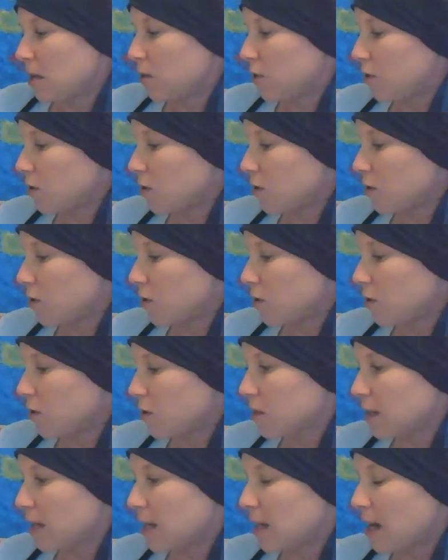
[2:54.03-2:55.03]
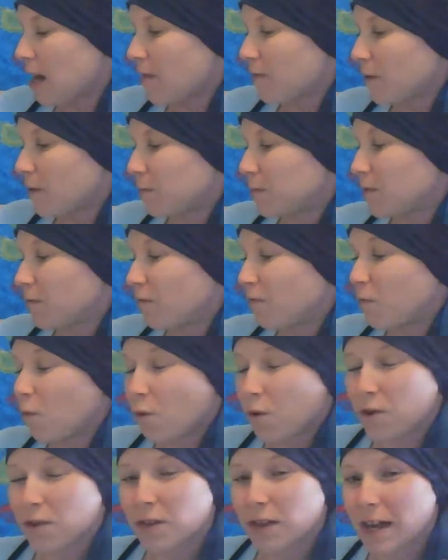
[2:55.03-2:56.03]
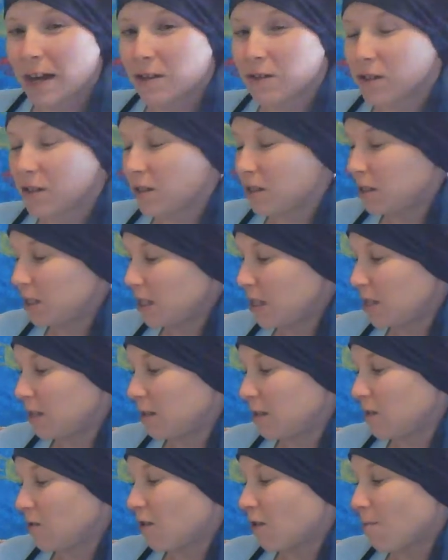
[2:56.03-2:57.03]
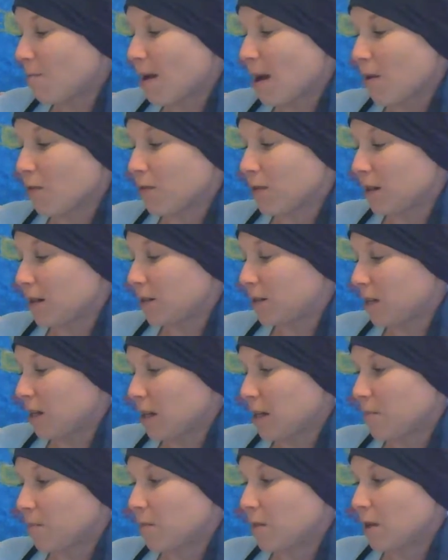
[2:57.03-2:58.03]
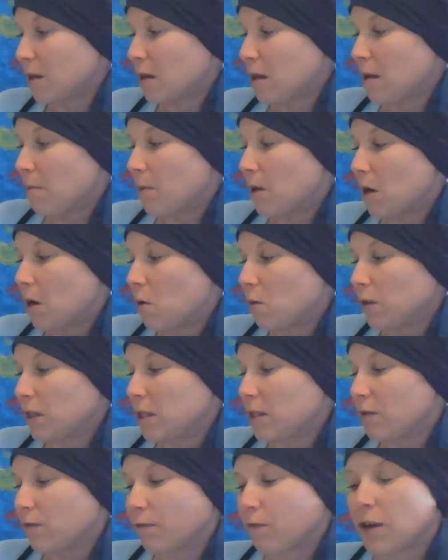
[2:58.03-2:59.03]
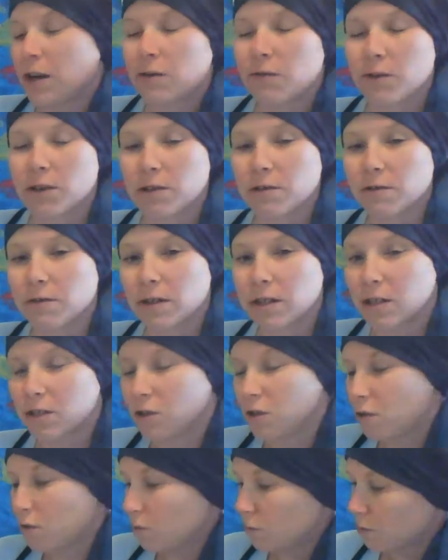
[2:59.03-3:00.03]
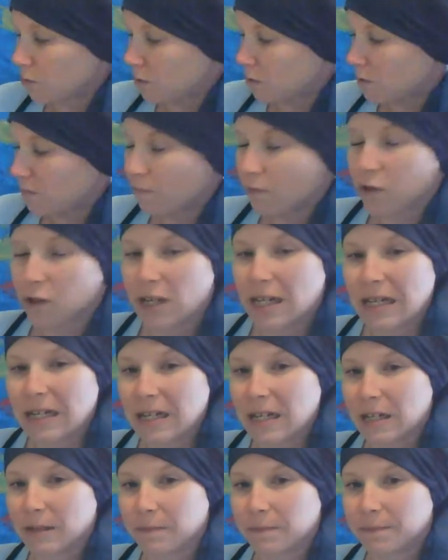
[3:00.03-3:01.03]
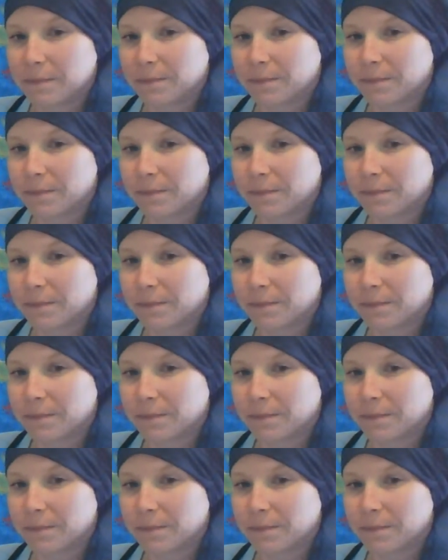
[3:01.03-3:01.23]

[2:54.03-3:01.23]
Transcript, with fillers: Certain sharks can have up to 4,000 teeth in their mouth at a time, but only the front row is used for eating.